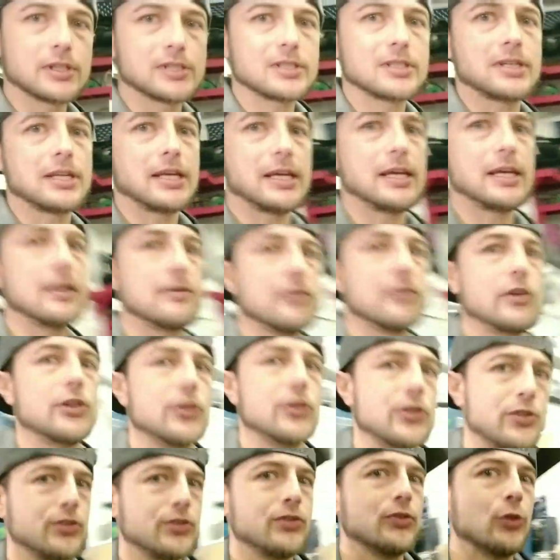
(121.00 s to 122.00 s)
it doesn't have a
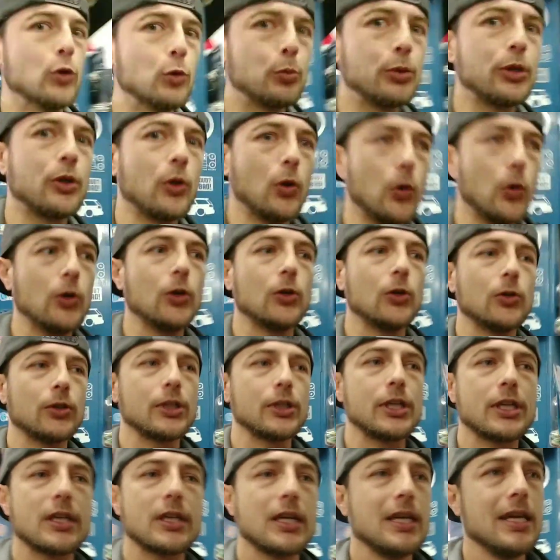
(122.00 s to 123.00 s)
stupid oil
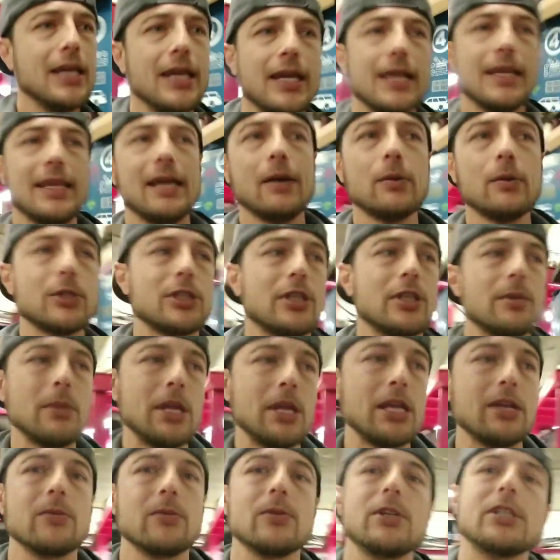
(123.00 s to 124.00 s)
leak. And that was the
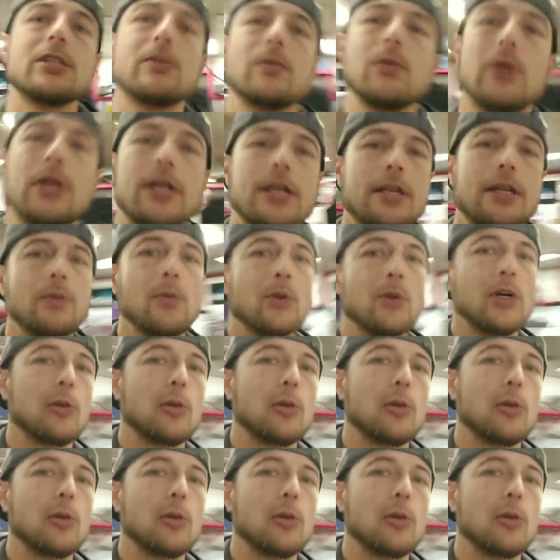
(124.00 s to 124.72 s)
main reason why I didn't